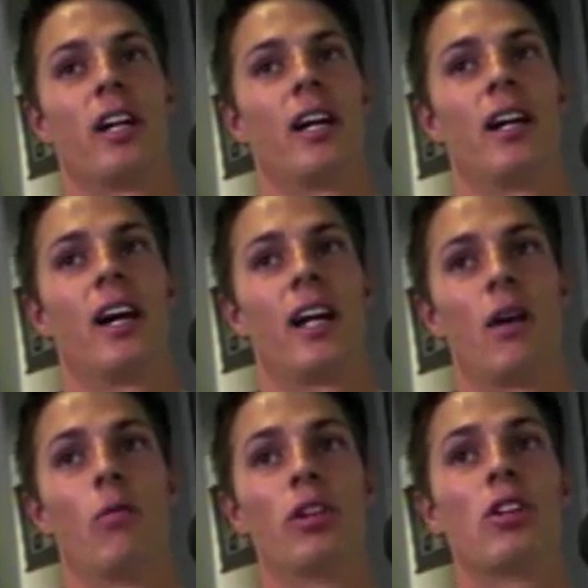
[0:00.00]
Uh,
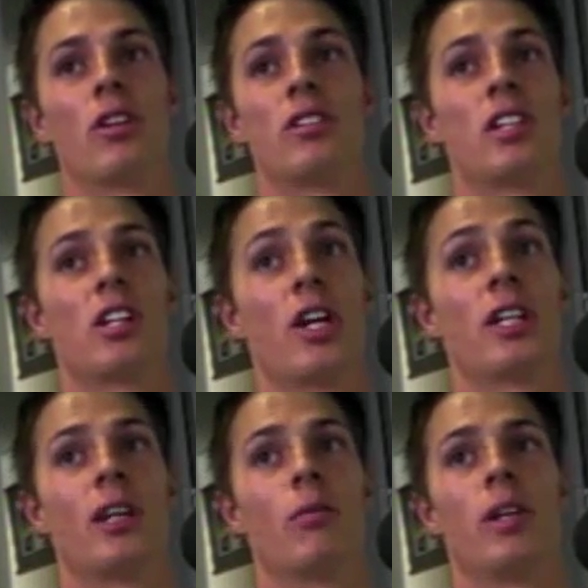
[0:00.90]
and I would consider
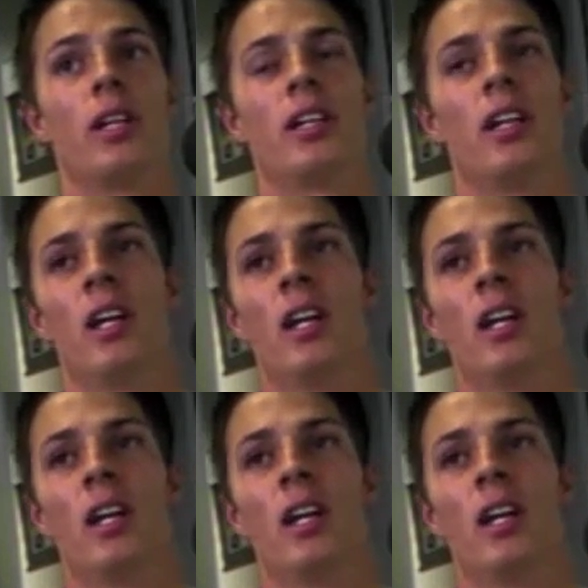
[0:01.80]
going there. We